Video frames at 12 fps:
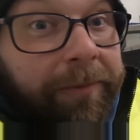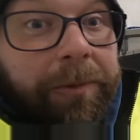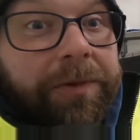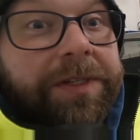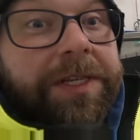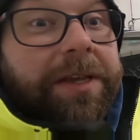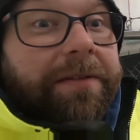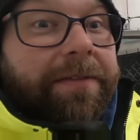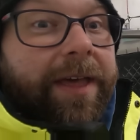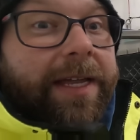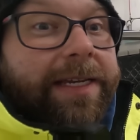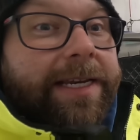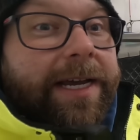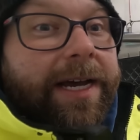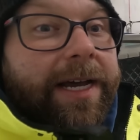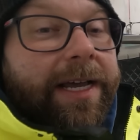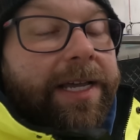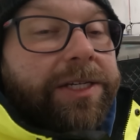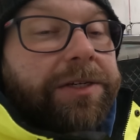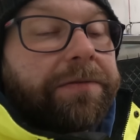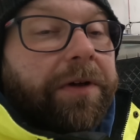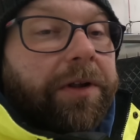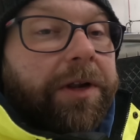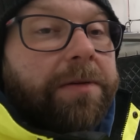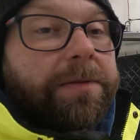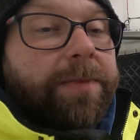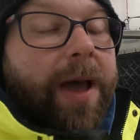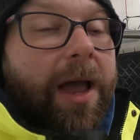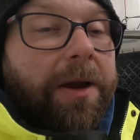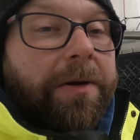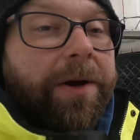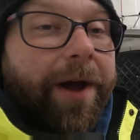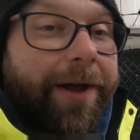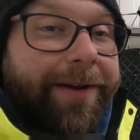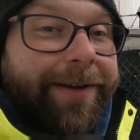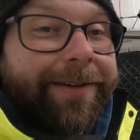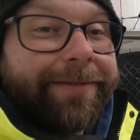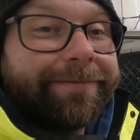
We'll see if that engine fault comes back or not.